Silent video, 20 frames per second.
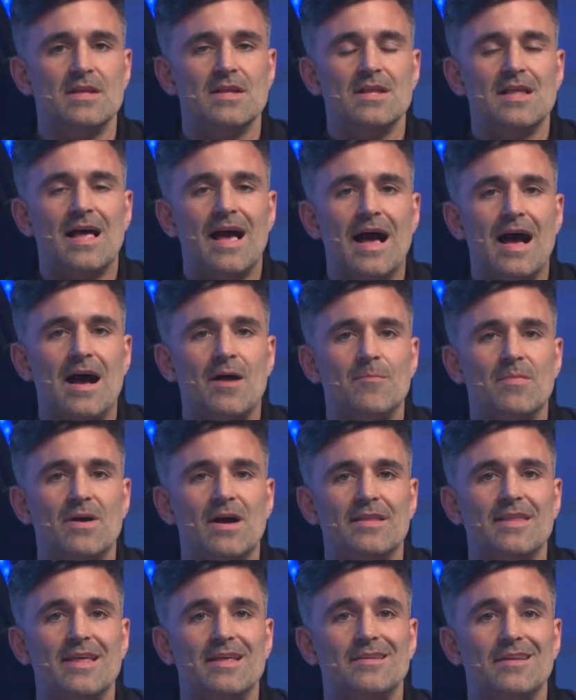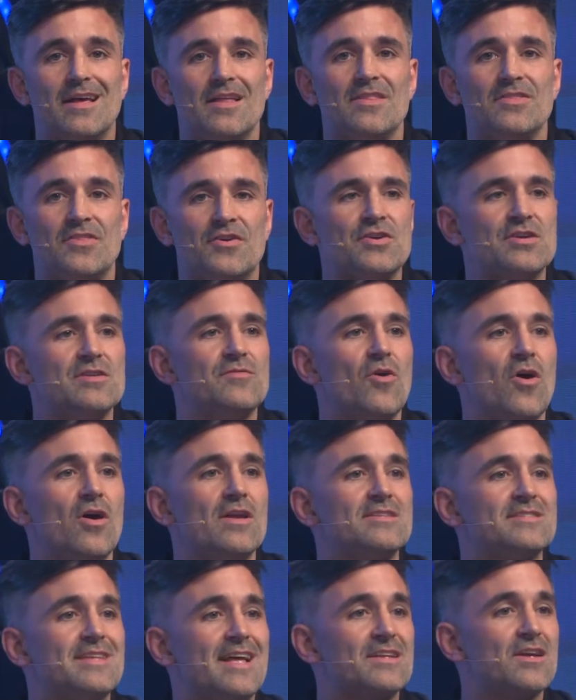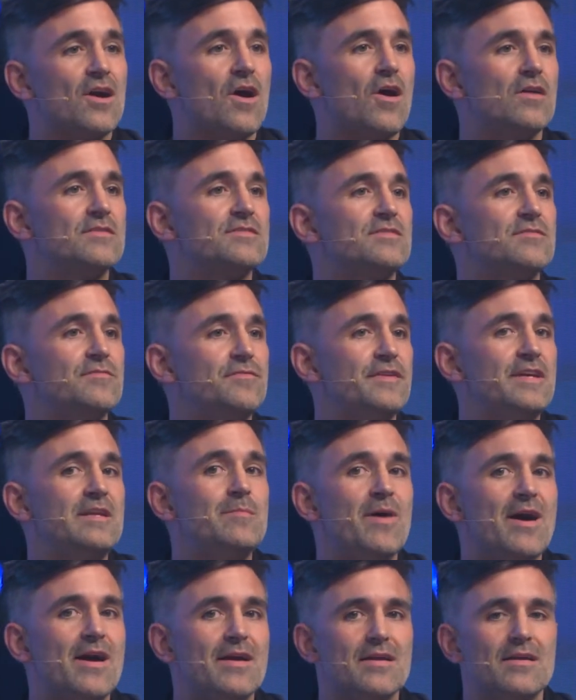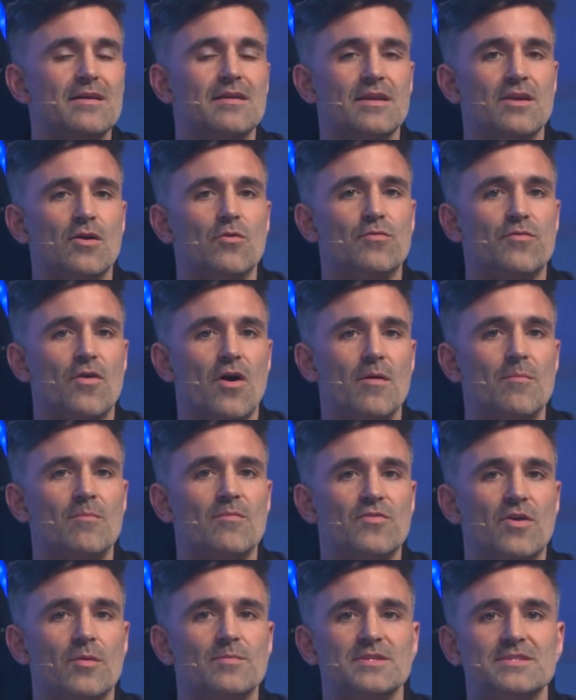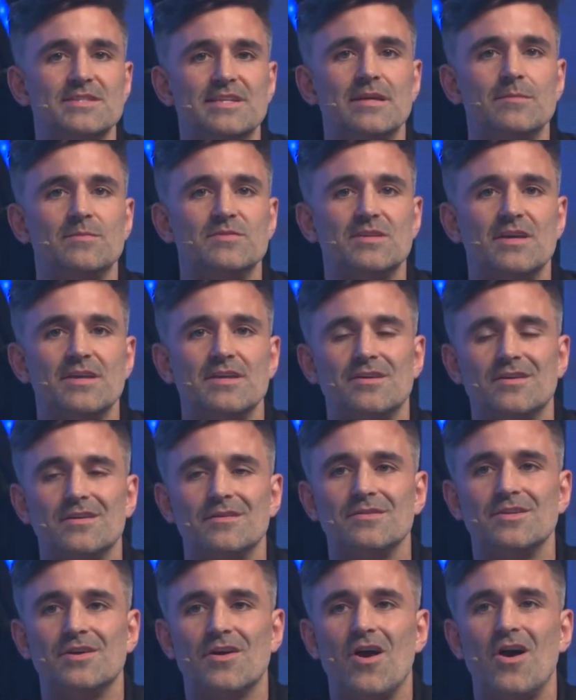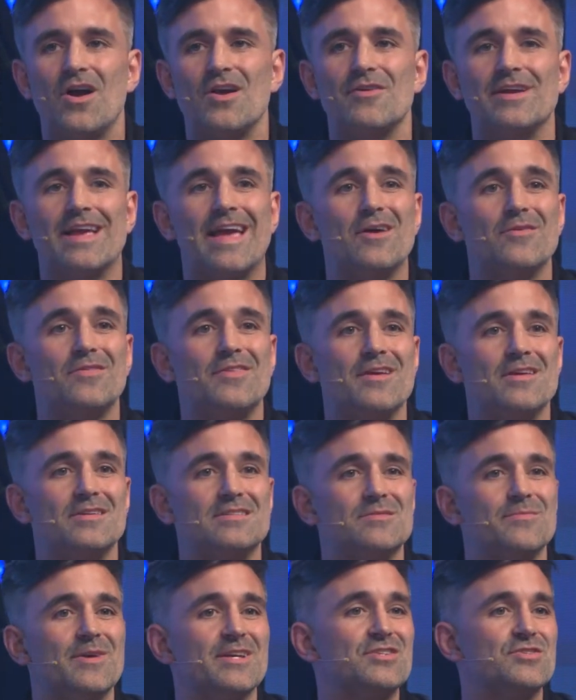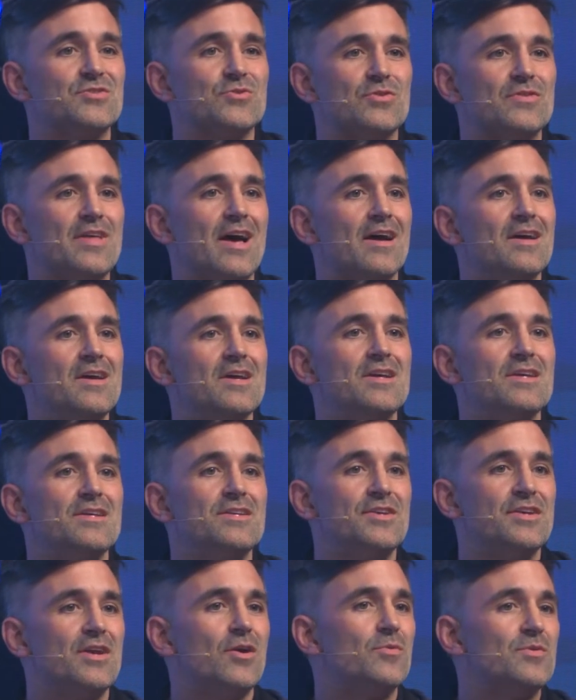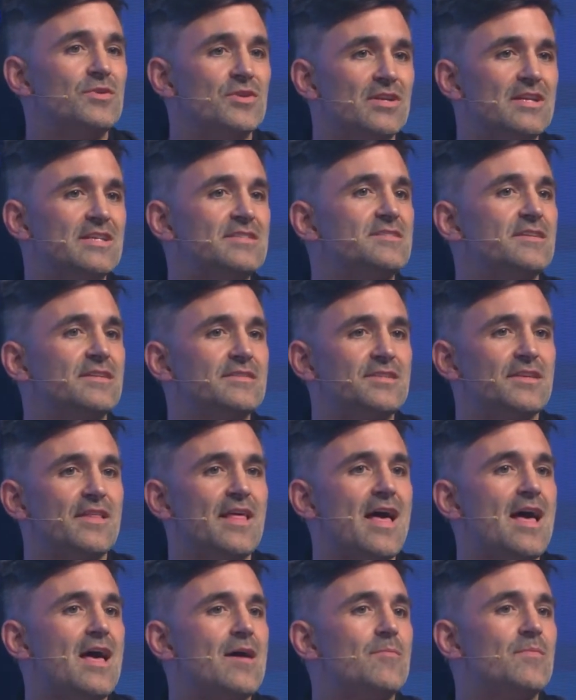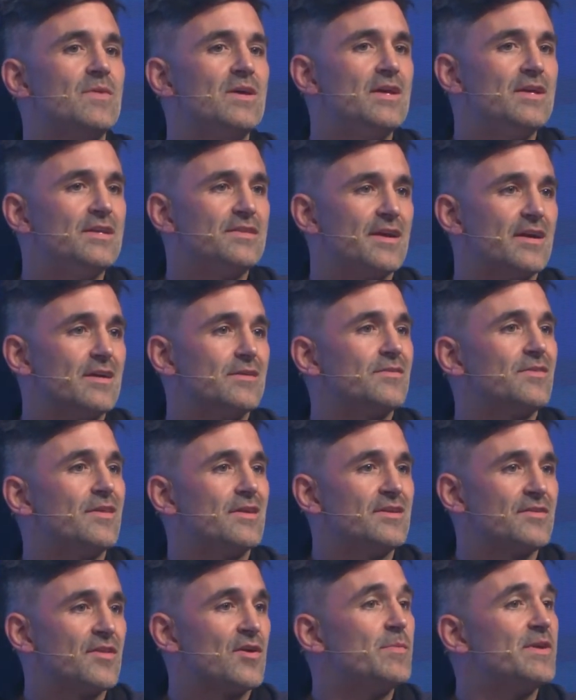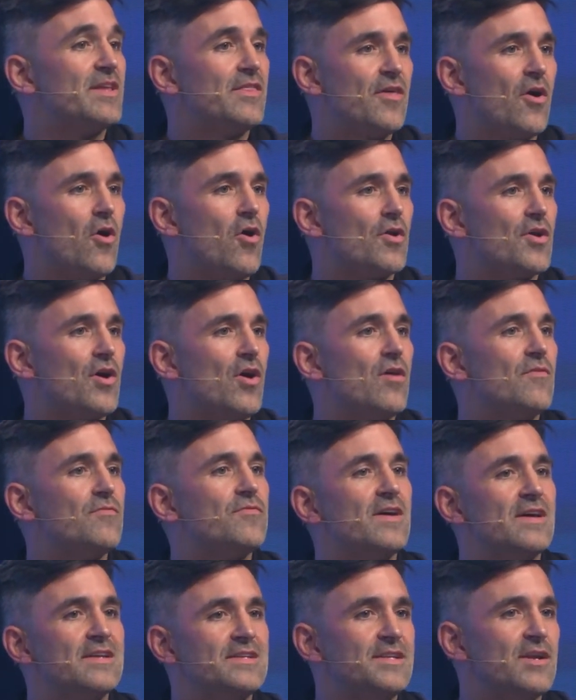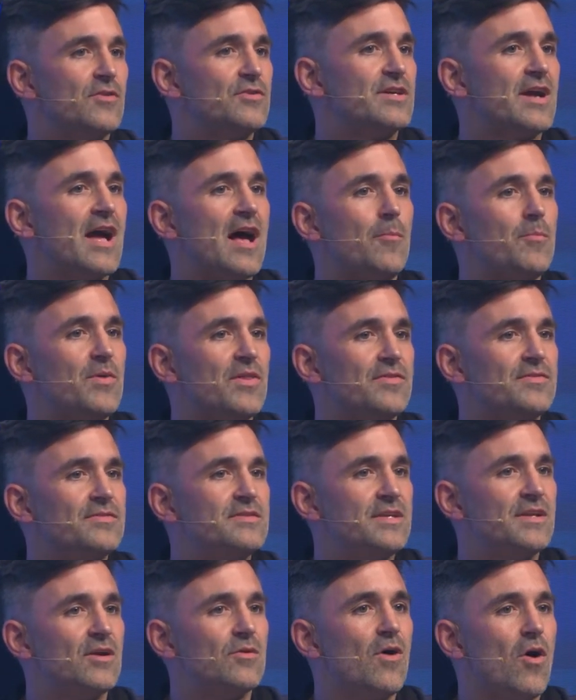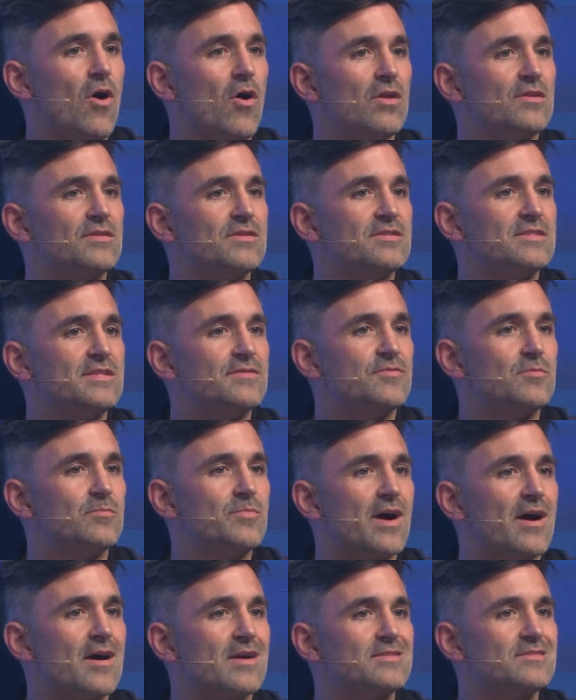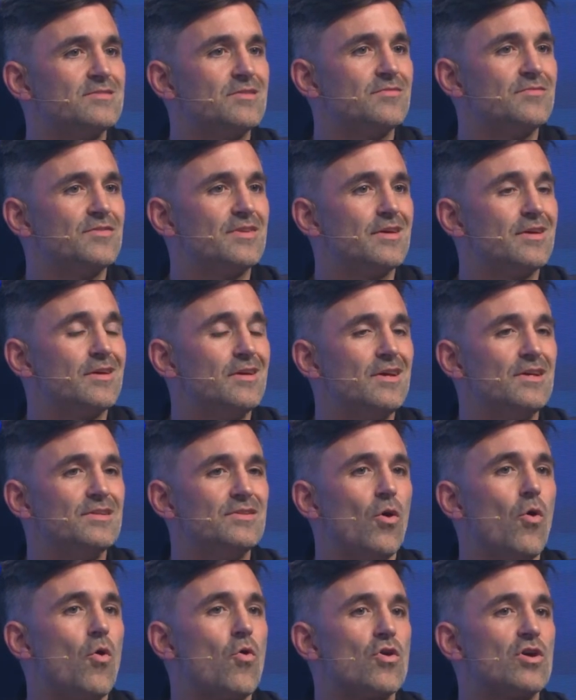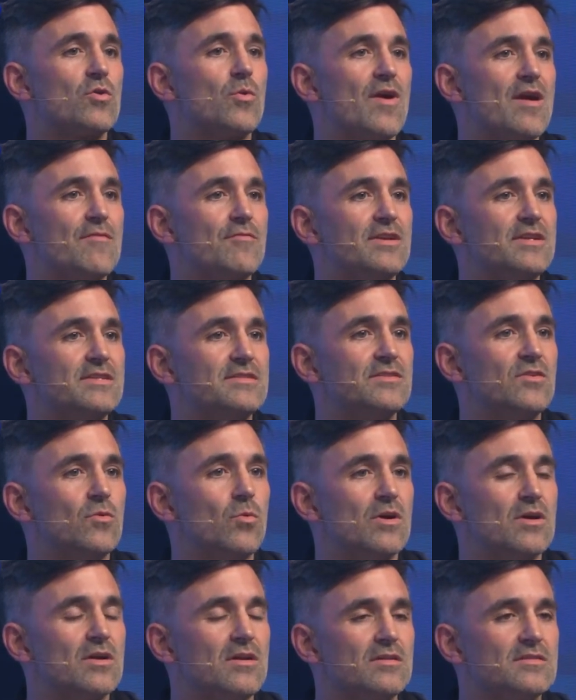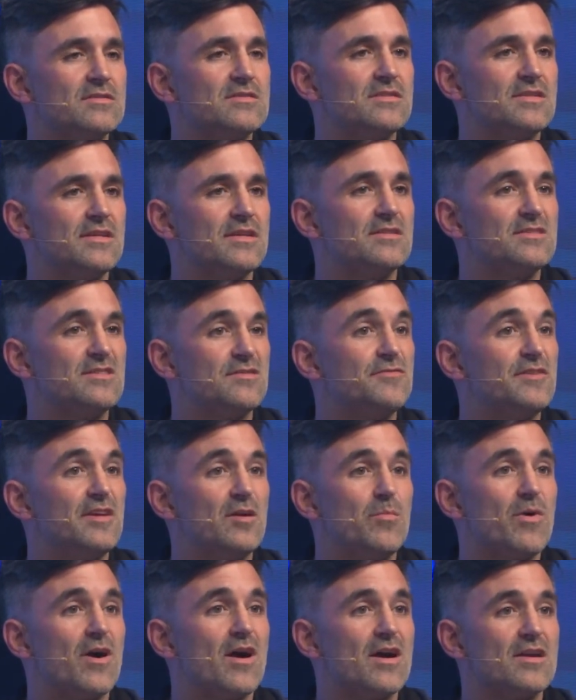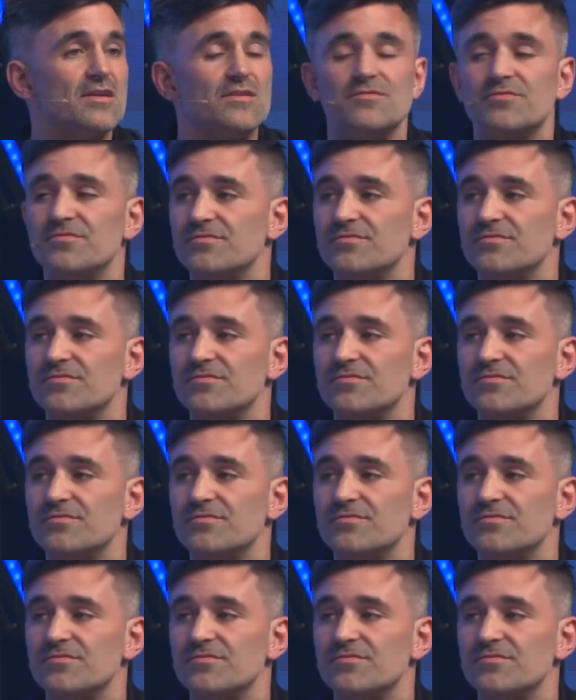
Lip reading: And third of all, it's that constant feedback, from the teams that you're hiring out there, to make sure that you're listening to them, they're being thought of, and you're helping all of the different parts of the org, wherever it is in the world, to feel part of